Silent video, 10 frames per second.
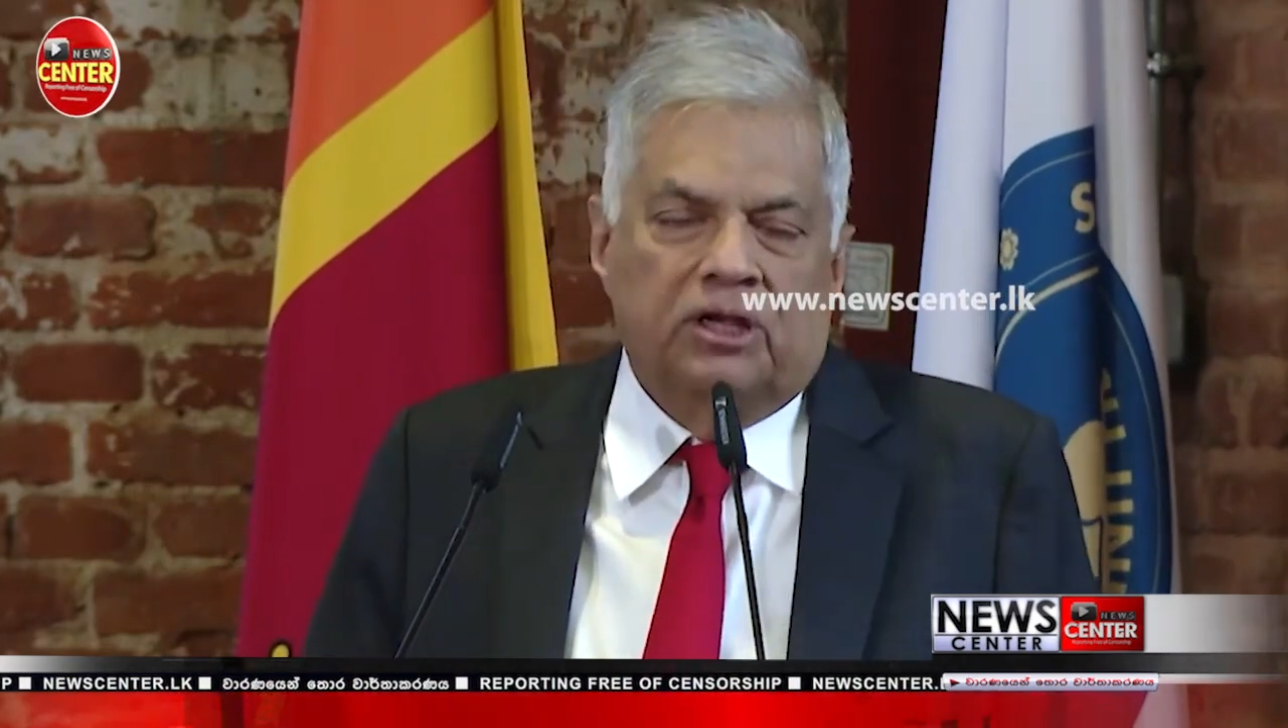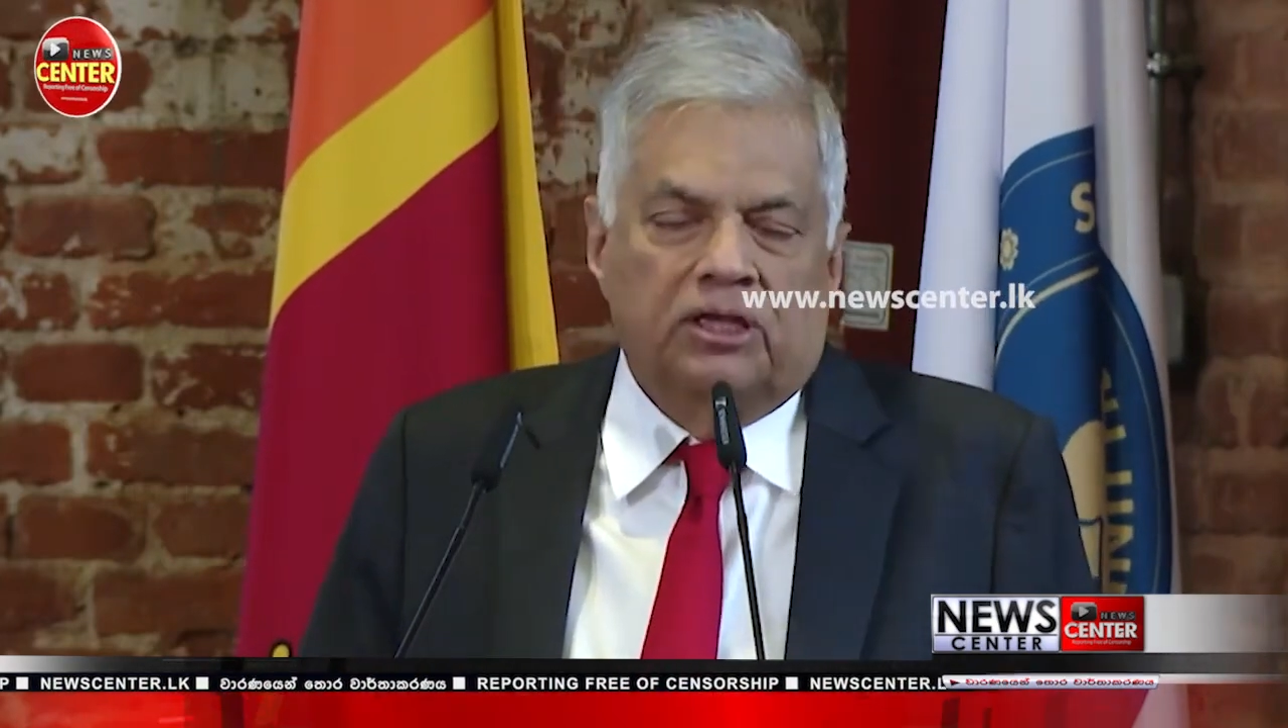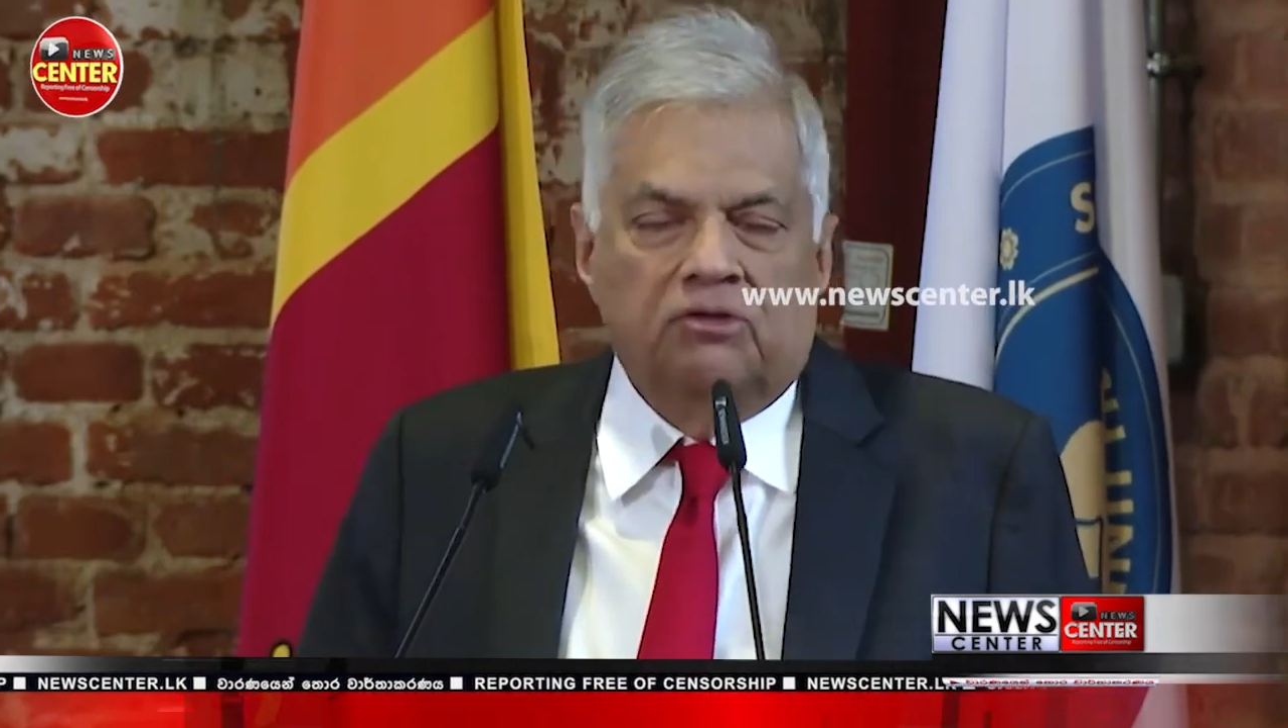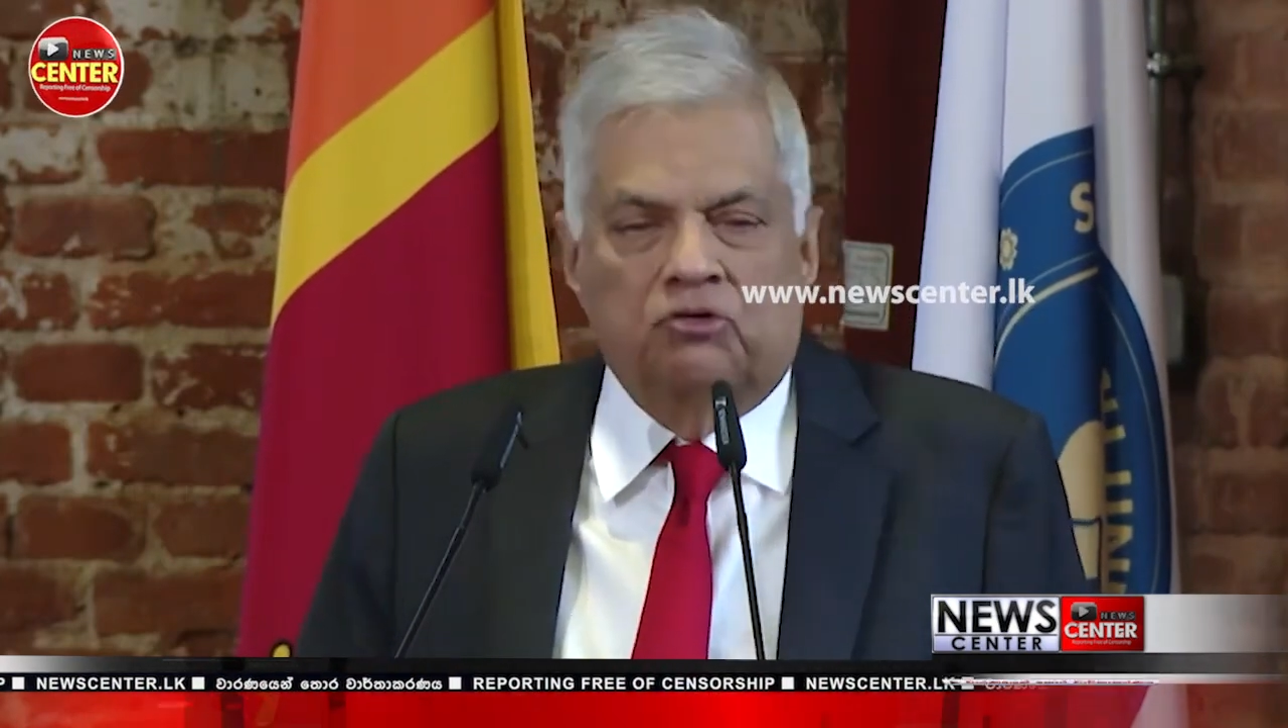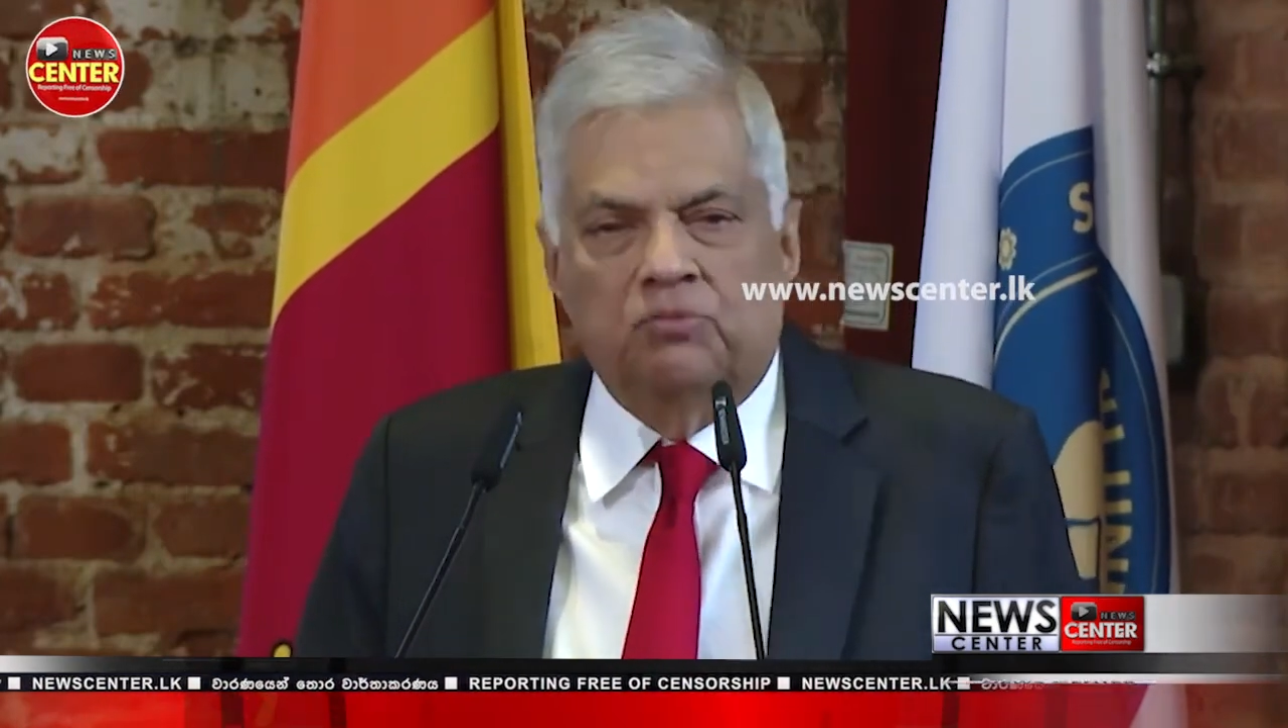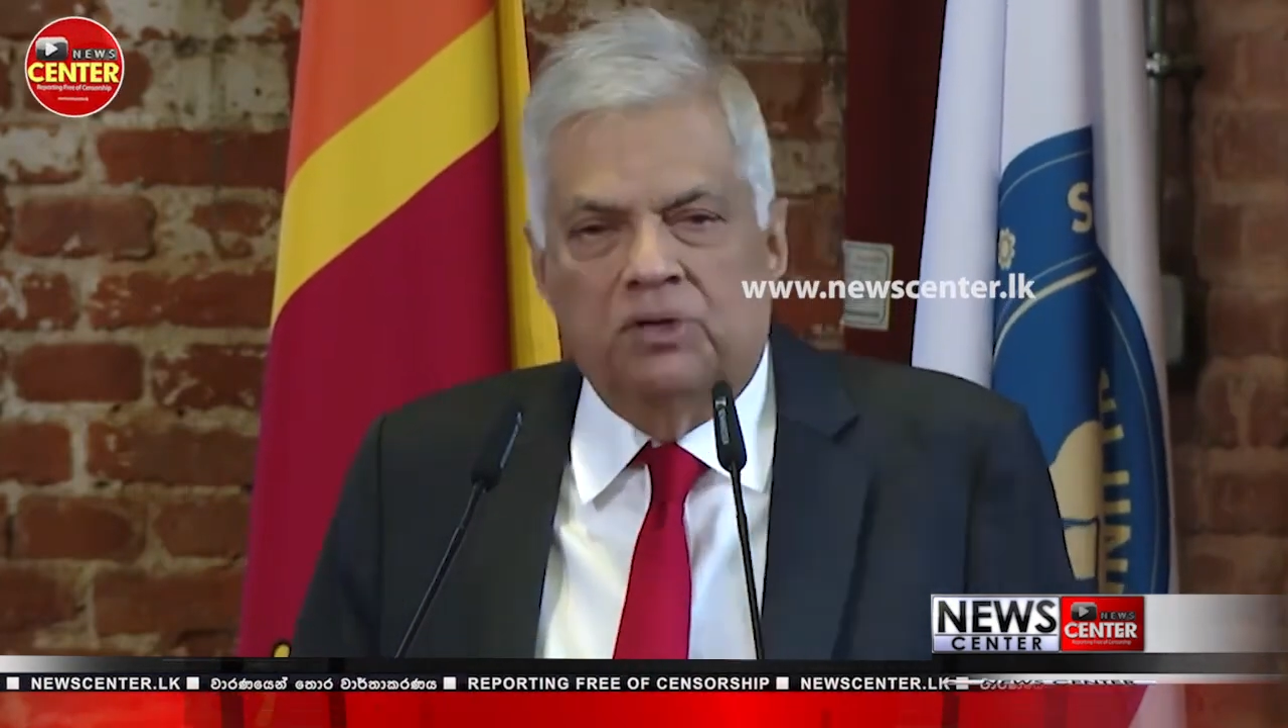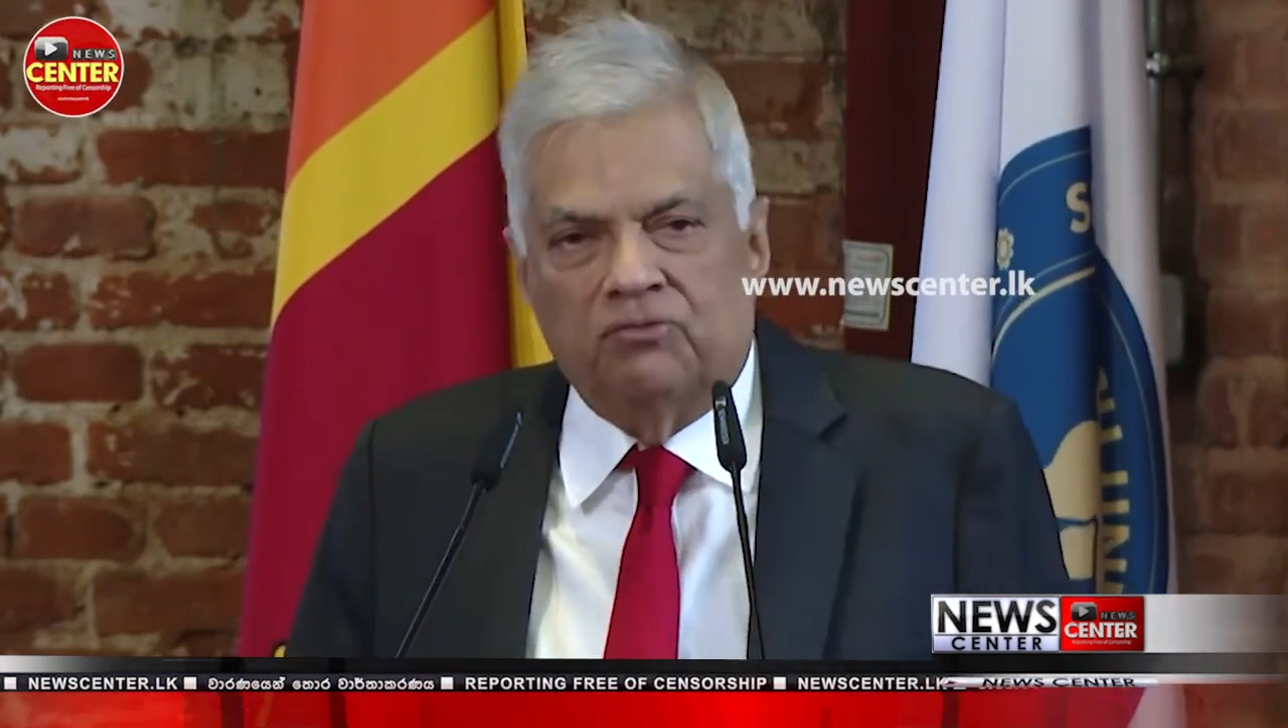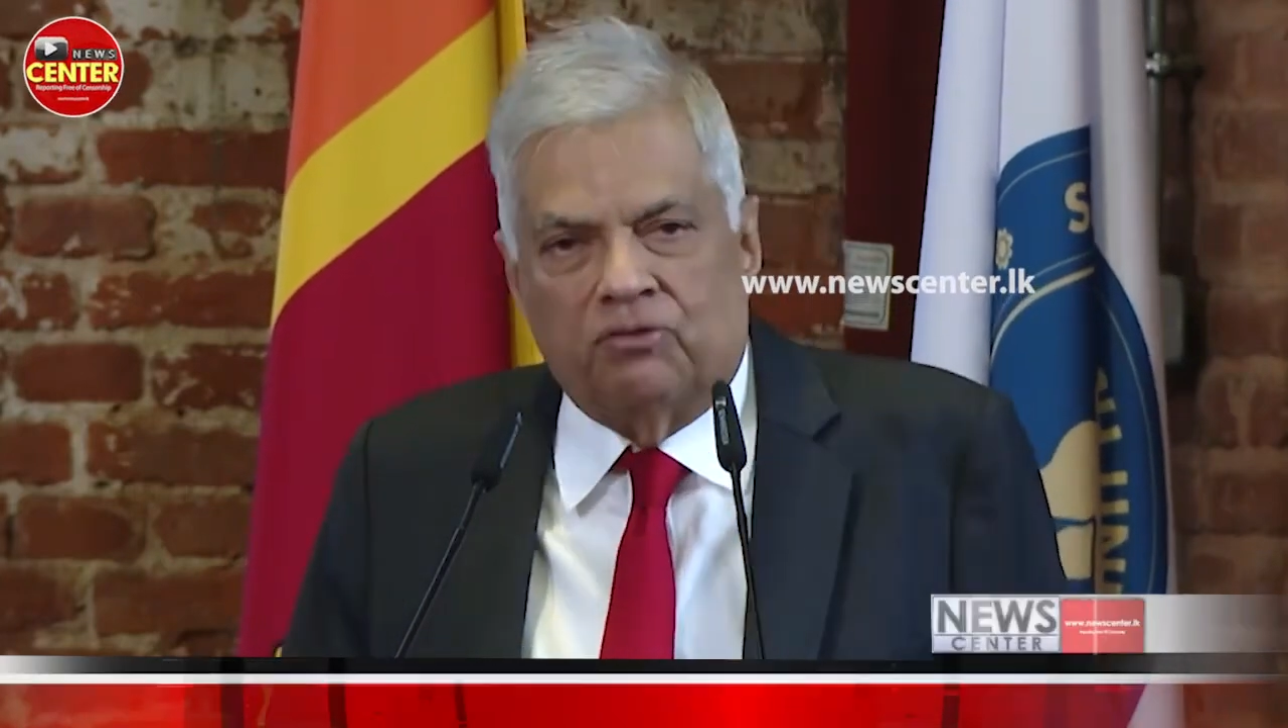other would be